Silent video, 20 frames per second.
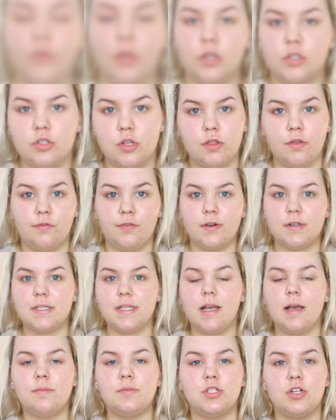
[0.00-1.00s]
So the first
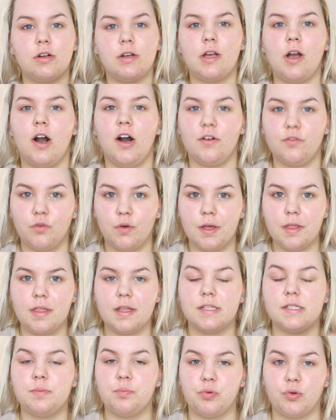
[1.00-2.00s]
thing I'm starting off with
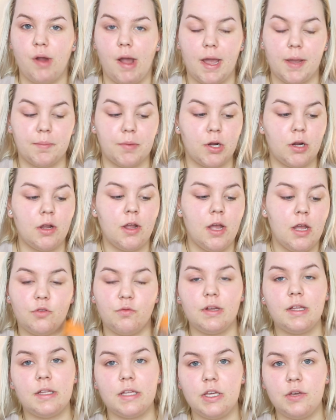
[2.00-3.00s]
is primer.
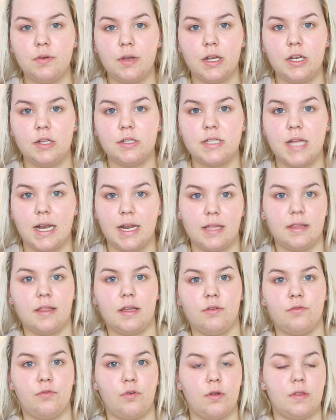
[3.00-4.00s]
Really, you can use
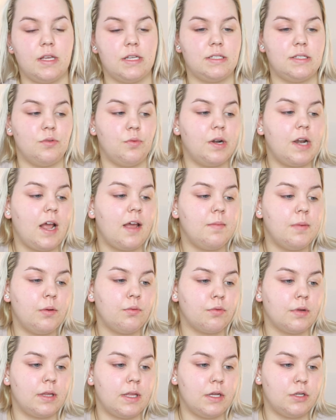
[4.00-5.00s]
anything for this. The one I've
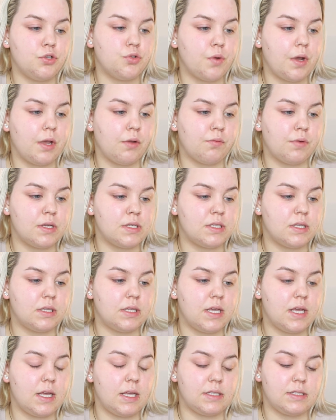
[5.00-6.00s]
been really enjoying
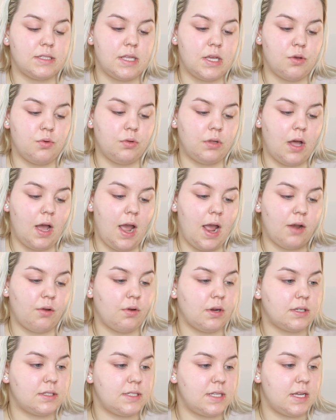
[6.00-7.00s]
recently is the
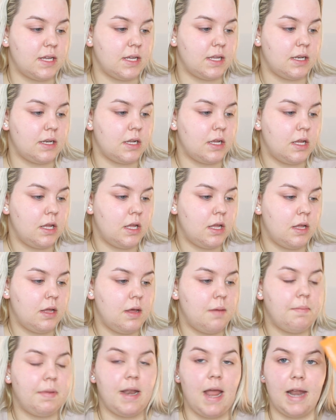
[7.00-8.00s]
Olehenriksen
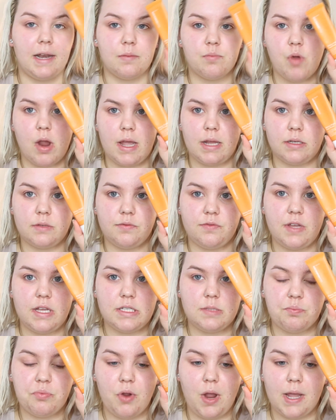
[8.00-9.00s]
Banana Bright
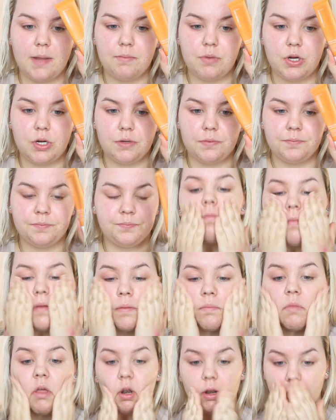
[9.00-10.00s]
Face Primer.
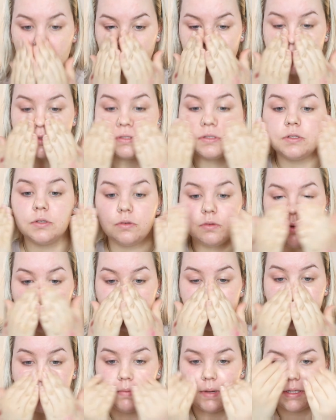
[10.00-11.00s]
Rub that into
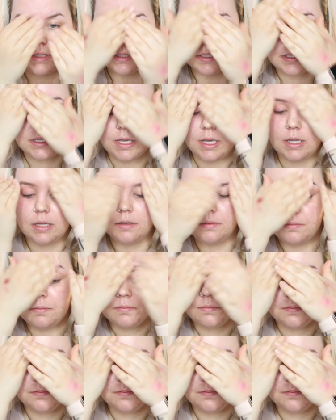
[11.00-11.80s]
my skin.